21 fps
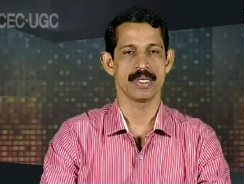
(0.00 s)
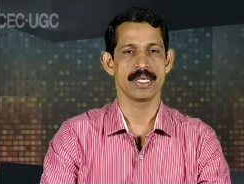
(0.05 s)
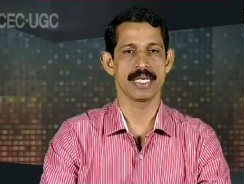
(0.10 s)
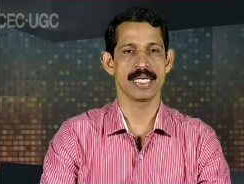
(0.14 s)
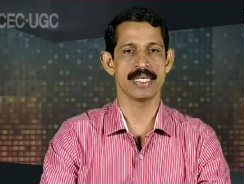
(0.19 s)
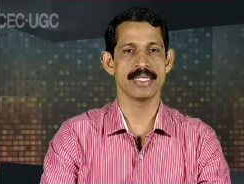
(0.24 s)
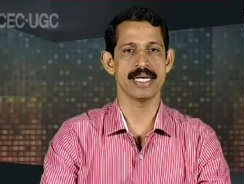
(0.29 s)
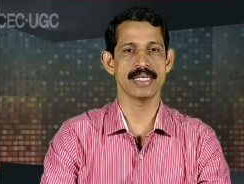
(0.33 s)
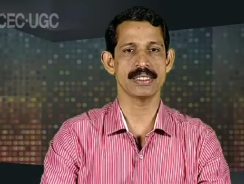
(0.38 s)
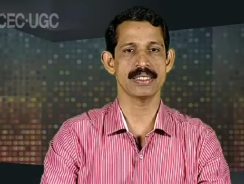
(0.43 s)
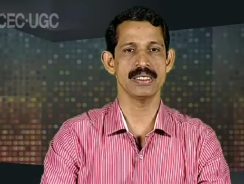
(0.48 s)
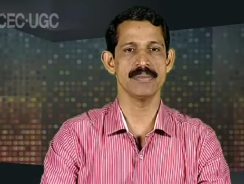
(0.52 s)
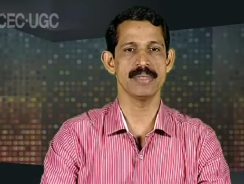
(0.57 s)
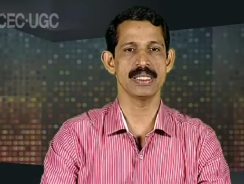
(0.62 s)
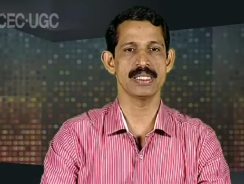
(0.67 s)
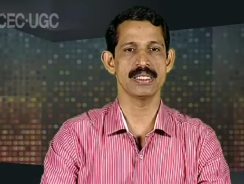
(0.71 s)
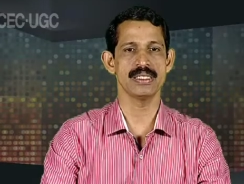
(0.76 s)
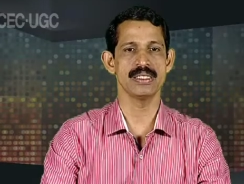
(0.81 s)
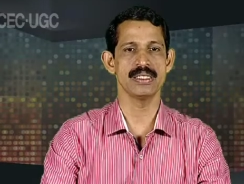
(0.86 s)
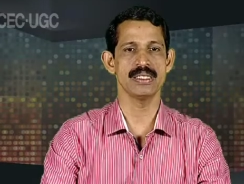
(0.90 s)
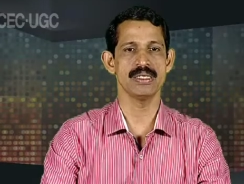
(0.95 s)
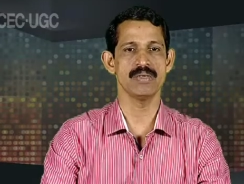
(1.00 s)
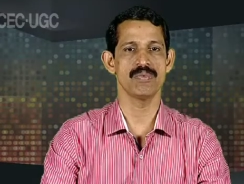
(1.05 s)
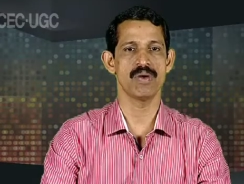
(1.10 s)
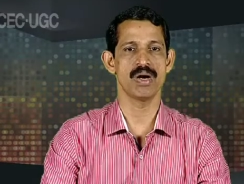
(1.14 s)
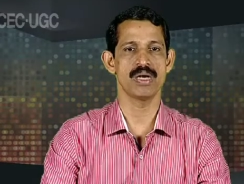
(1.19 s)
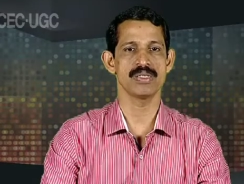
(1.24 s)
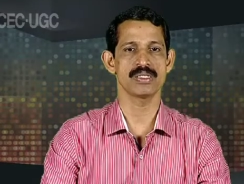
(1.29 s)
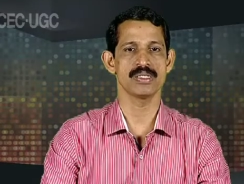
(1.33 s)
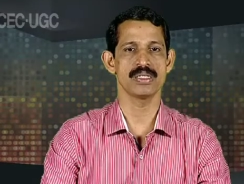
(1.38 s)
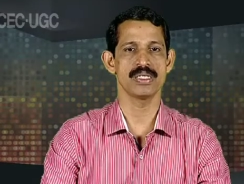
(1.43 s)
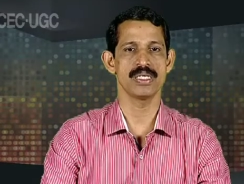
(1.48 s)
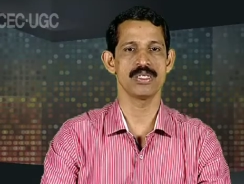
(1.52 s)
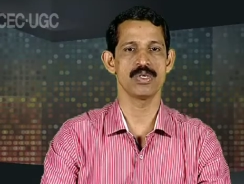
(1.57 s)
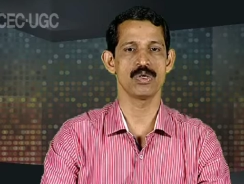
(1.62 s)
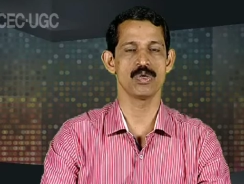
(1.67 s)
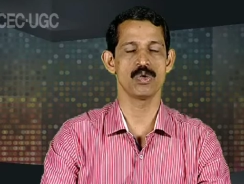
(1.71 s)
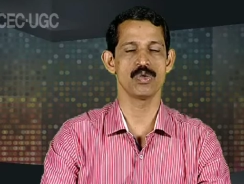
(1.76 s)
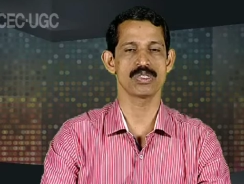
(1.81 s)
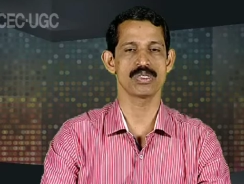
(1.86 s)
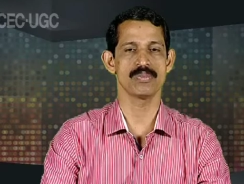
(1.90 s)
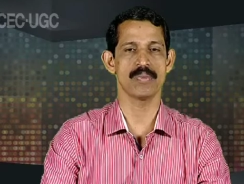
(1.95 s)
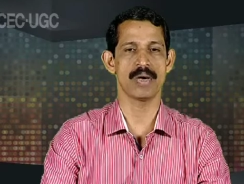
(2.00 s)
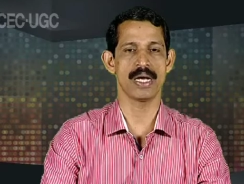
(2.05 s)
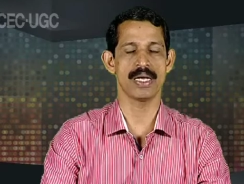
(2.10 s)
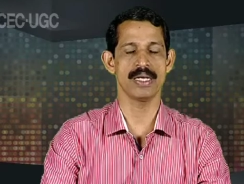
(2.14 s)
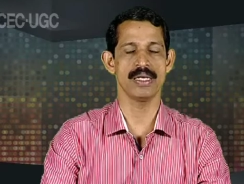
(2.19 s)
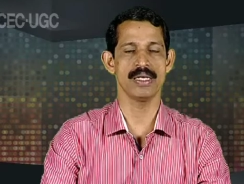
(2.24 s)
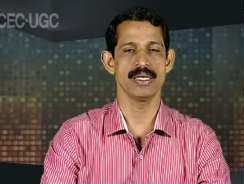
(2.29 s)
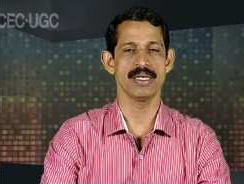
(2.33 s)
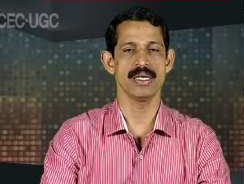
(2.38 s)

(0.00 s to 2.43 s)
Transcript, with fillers: Inductive method was introduced by